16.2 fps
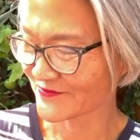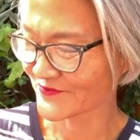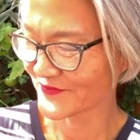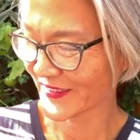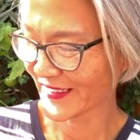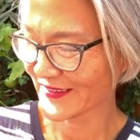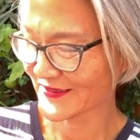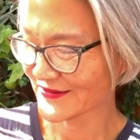
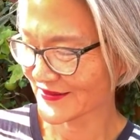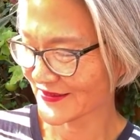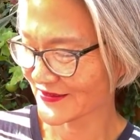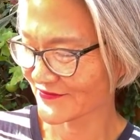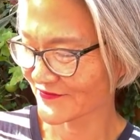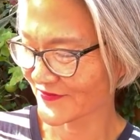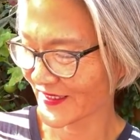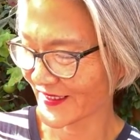
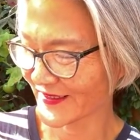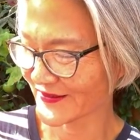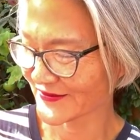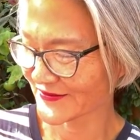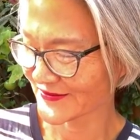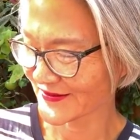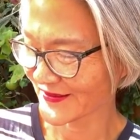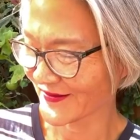painting
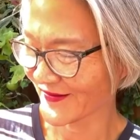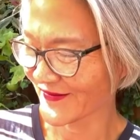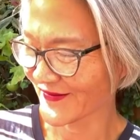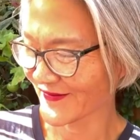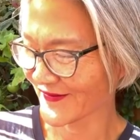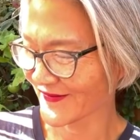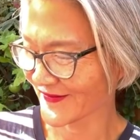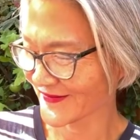while,
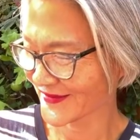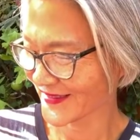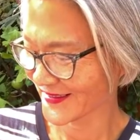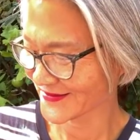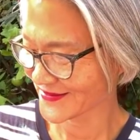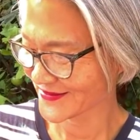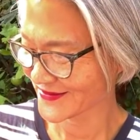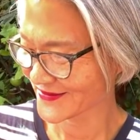oh,
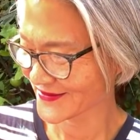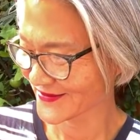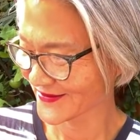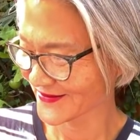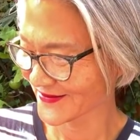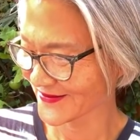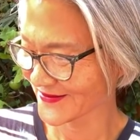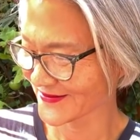that's
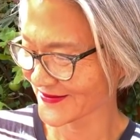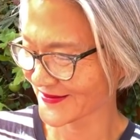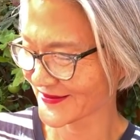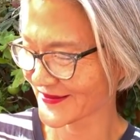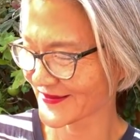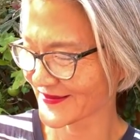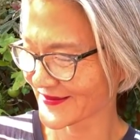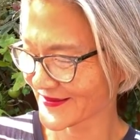so
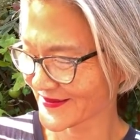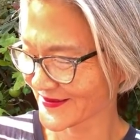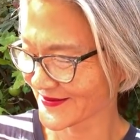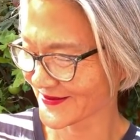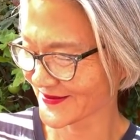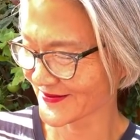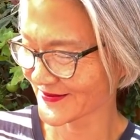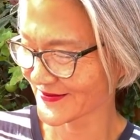good, so
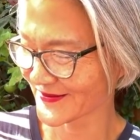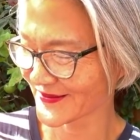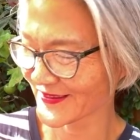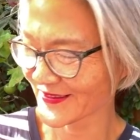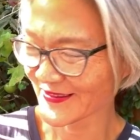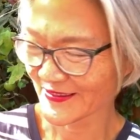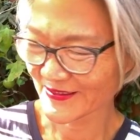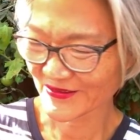good.
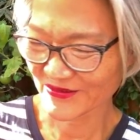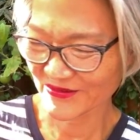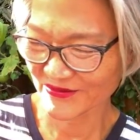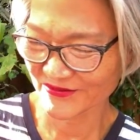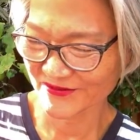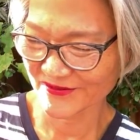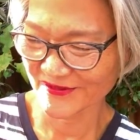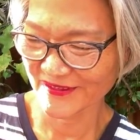
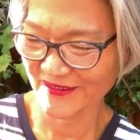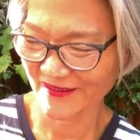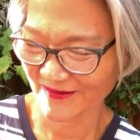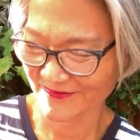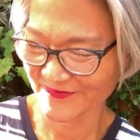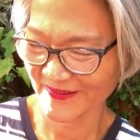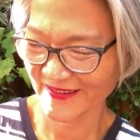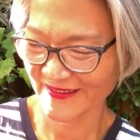Do your
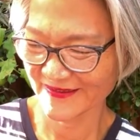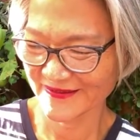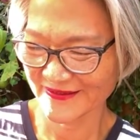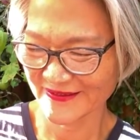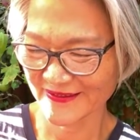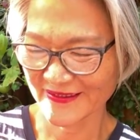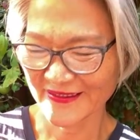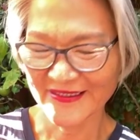
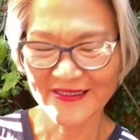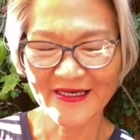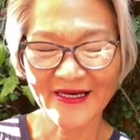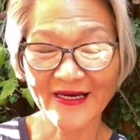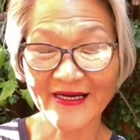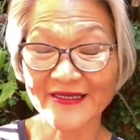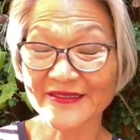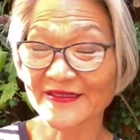painting.
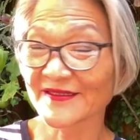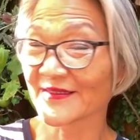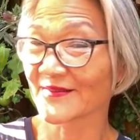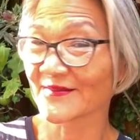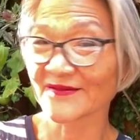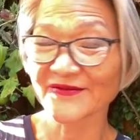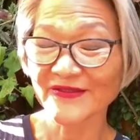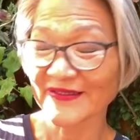I
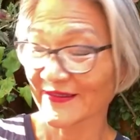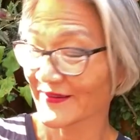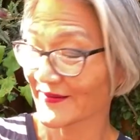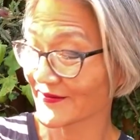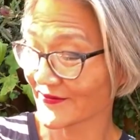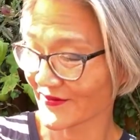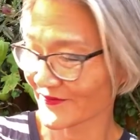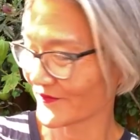know
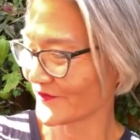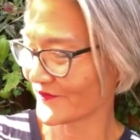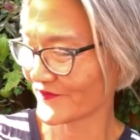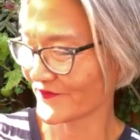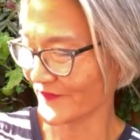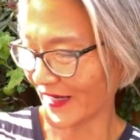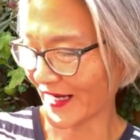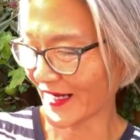your
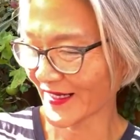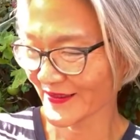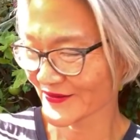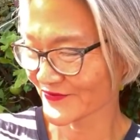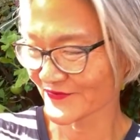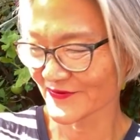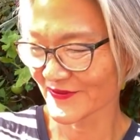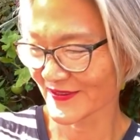
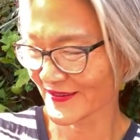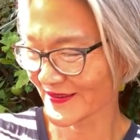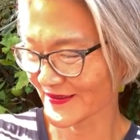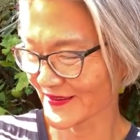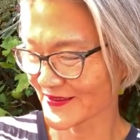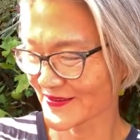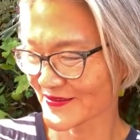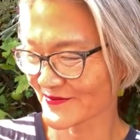artwork
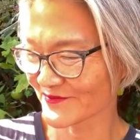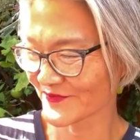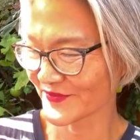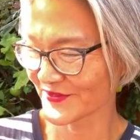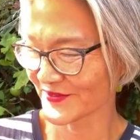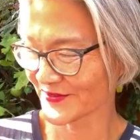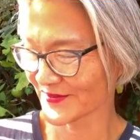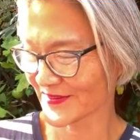is
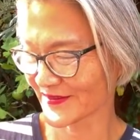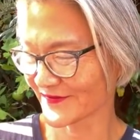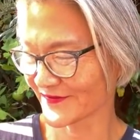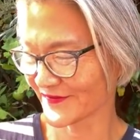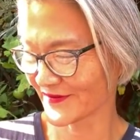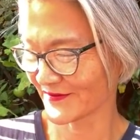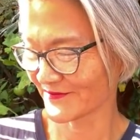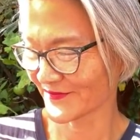
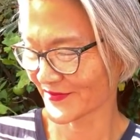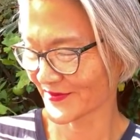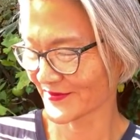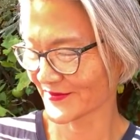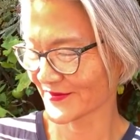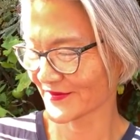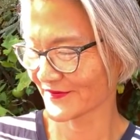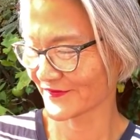beautiful,
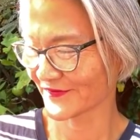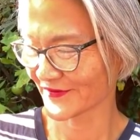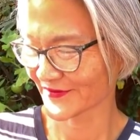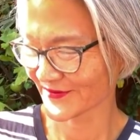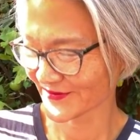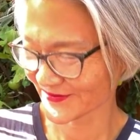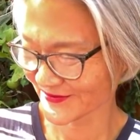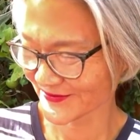beautiful.
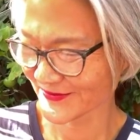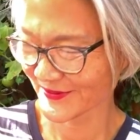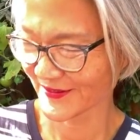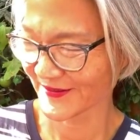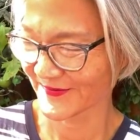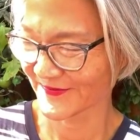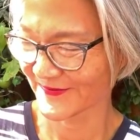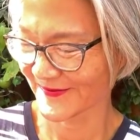Do
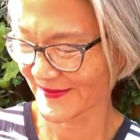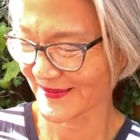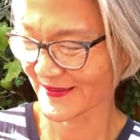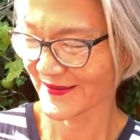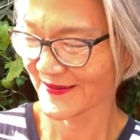your work.